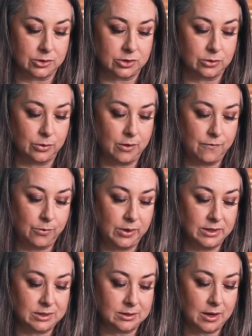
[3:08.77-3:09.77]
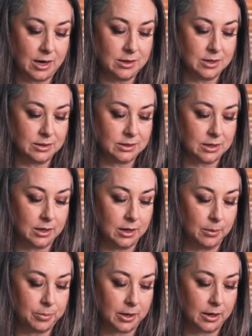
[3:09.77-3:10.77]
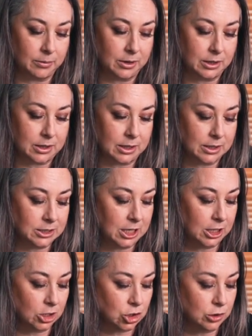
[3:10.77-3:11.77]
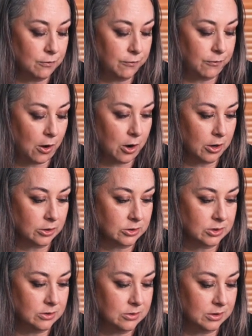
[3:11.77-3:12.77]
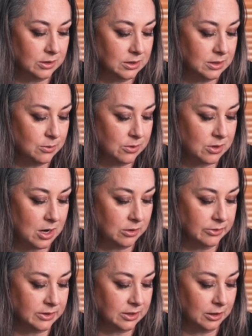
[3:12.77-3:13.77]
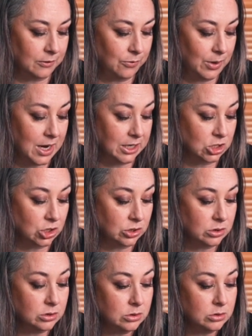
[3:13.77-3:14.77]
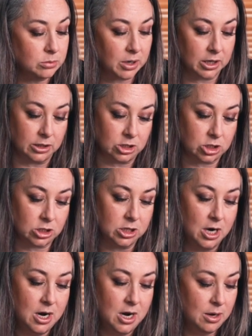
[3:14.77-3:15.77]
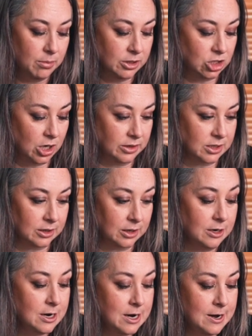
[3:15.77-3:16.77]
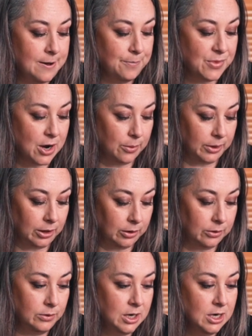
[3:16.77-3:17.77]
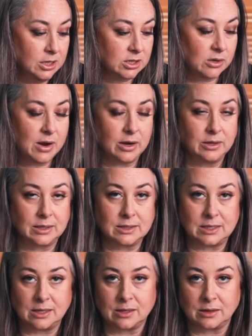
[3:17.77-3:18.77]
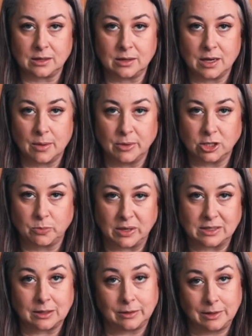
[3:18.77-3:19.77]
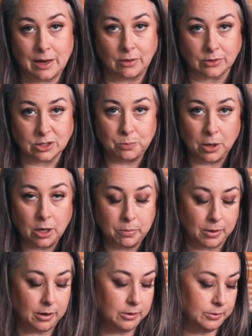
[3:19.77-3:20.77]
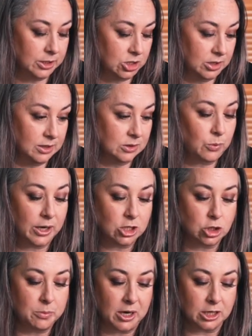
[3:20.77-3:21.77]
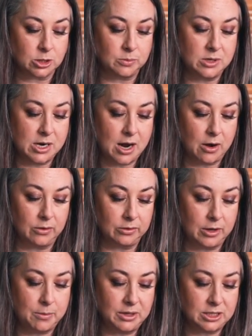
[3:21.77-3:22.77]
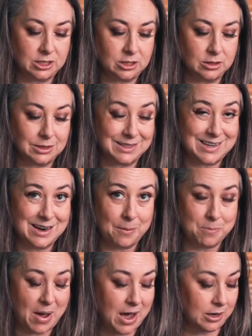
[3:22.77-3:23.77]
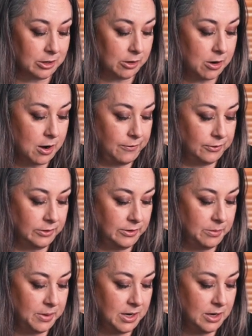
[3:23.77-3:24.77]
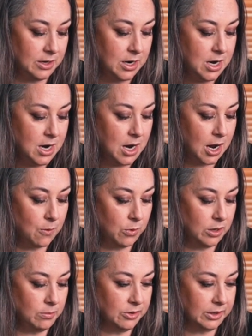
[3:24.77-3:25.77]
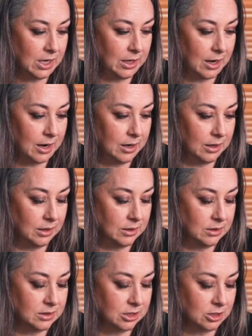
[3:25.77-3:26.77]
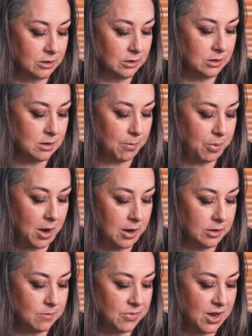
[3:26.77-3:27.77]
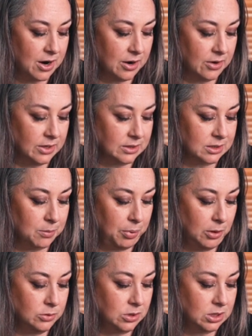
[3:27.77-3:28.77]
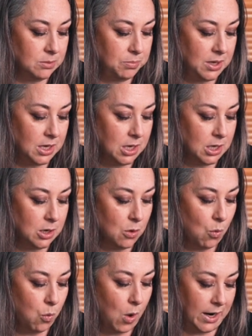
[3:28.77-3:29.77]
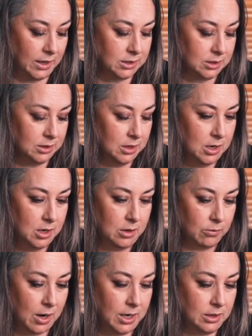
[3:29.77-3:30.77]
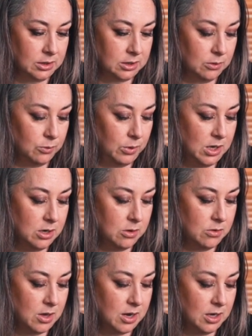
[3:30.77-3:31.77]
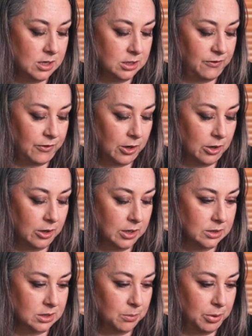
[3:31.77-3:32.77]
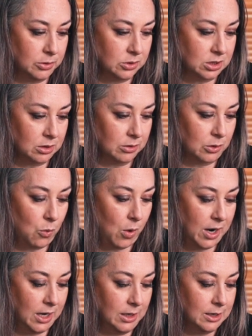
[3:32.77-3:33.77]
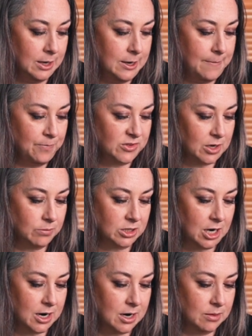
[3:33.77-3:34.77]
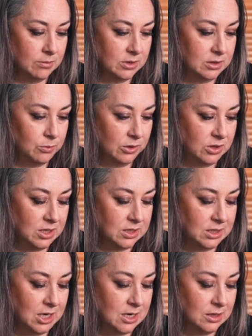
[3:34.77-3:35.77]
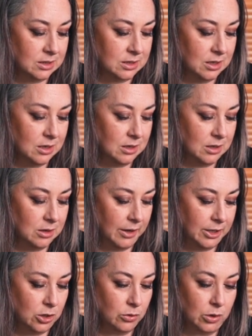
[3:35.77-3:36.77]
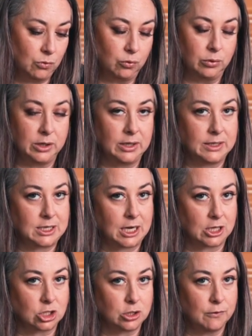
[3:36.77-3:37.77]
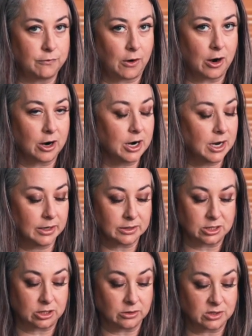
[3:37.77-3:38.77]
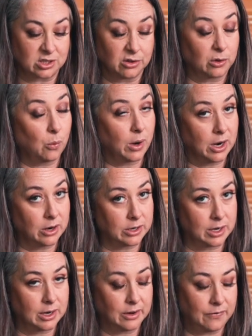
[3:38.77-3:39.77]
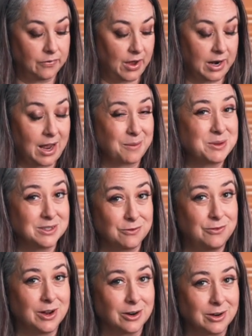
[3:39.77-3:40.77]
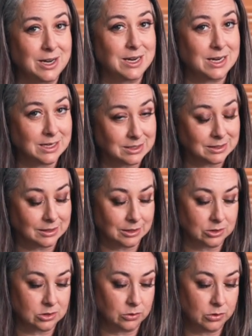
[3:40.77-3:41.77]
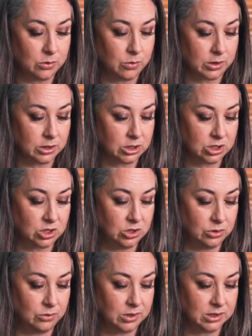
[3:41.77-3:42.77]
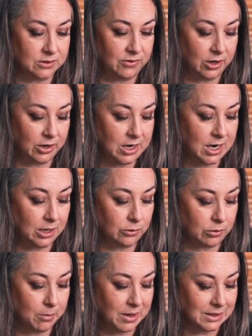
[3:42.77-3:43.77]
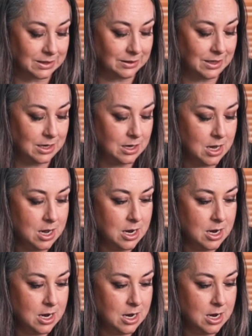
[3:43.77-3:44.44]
So if we slide this up, and I'm going to kind of take it too far so you can see what that looks like if we add too much magenta. There we go. So now you can see that the image basically now looks purple, which is way too much. Now let me just start to kind of back it off a little bit. And what I'm looking at is the dog on the bottom there is supposed to be white, right? So we know that his fur is supposed to look white. Sometimes with these tints, like you can really take it too far and it starts to look weird, and that happens very easily. So you want to just do this very incrementally.